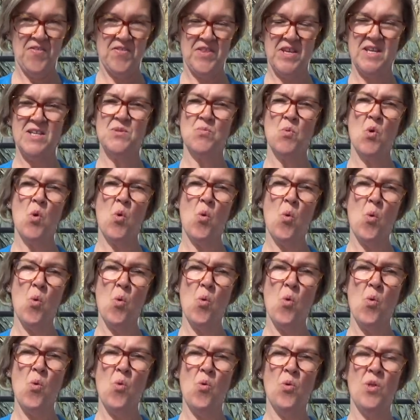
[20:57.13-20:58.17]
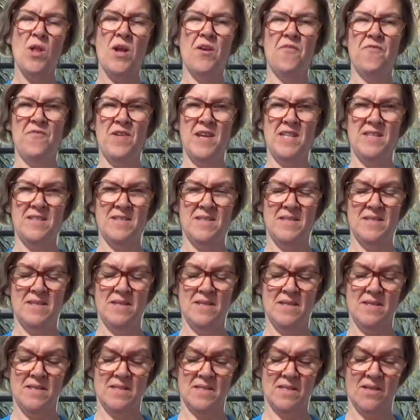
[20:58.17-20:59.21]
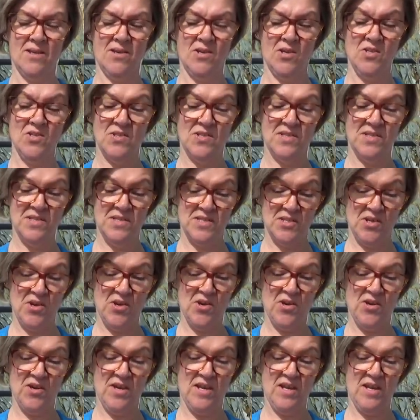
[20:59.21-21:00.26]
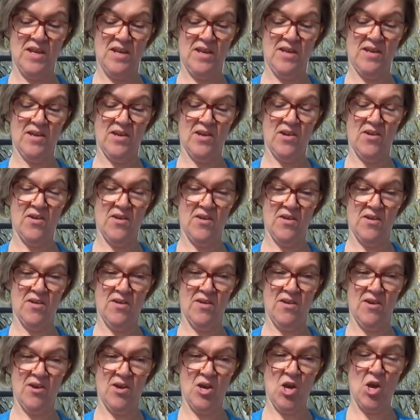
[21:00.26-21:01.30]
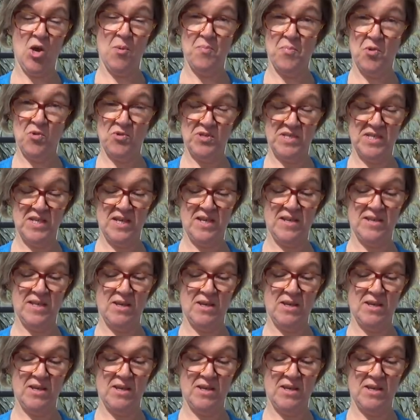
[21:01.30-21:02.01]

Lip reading: These were all offences concerning her body.